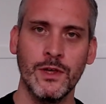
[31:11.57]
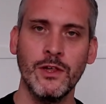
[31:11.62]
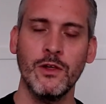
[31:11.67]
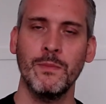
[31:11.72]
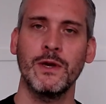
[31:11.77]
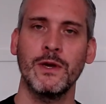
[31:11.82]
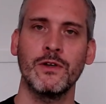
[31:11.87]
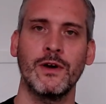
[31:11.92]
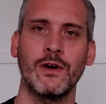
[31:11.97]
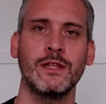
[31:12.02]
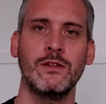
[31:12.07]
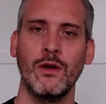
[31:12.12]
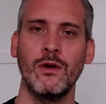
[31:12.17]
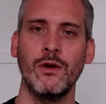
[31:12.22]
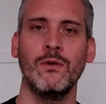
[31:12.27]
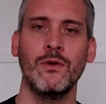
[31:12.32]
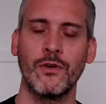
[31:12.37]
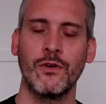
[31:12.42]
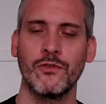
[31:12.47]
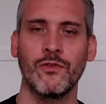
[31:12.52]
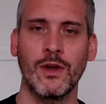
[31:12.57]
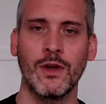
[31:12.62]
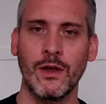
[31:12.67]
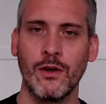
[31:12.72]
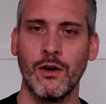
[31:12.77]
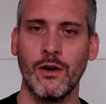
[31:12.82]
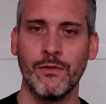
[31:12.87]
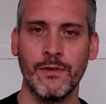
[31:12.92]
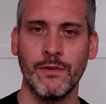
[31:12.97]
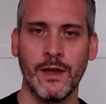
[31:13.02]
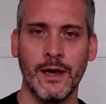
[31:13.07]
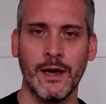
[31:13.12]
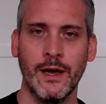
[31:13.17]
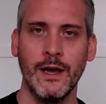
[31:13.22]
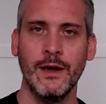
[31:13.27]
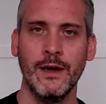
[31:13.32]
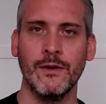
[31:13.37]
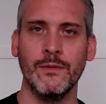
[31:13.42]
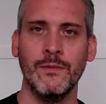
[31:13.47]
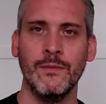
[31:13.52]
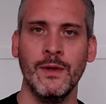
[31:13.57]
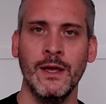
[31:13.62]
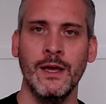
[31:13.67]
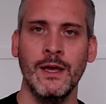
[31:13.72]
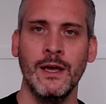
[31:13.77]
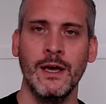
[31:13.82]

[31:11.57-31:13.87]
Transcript: this is because I do not drink coffee at home.